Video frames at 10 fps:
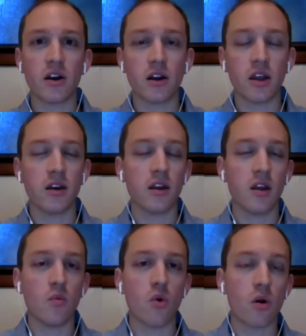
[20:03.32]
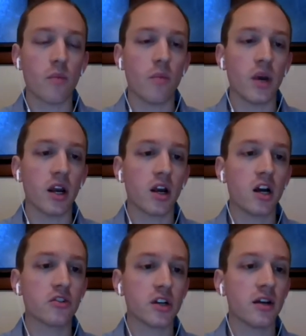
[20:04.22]
and more
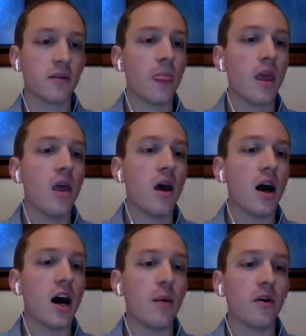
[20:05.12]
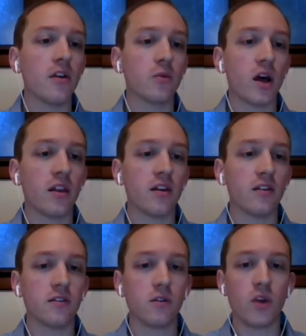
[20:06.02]
mitochondria, as well
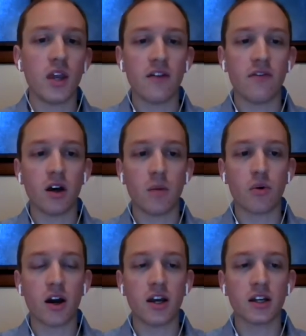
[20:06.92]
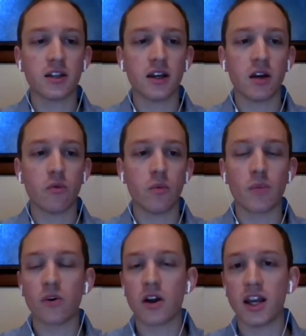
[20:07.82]
as we have a product,
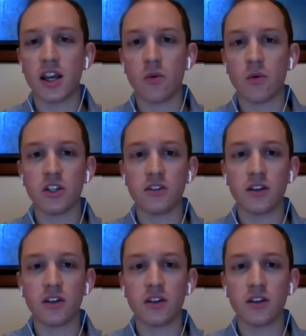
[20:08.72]
ramipride here, which is